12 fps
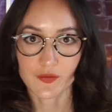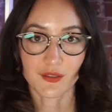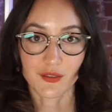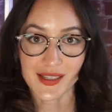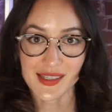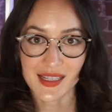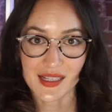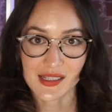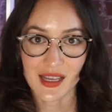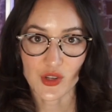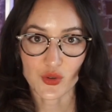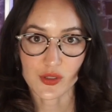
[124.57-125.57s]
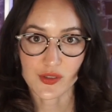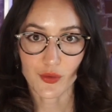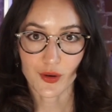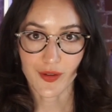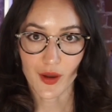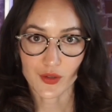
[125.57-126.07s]
vesting schedules for
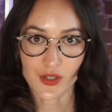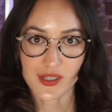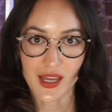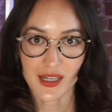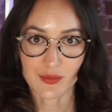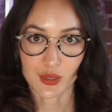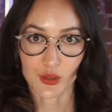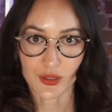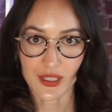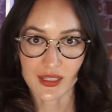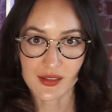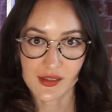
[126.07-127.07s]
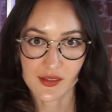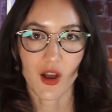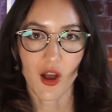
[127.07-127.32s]
founders and employees,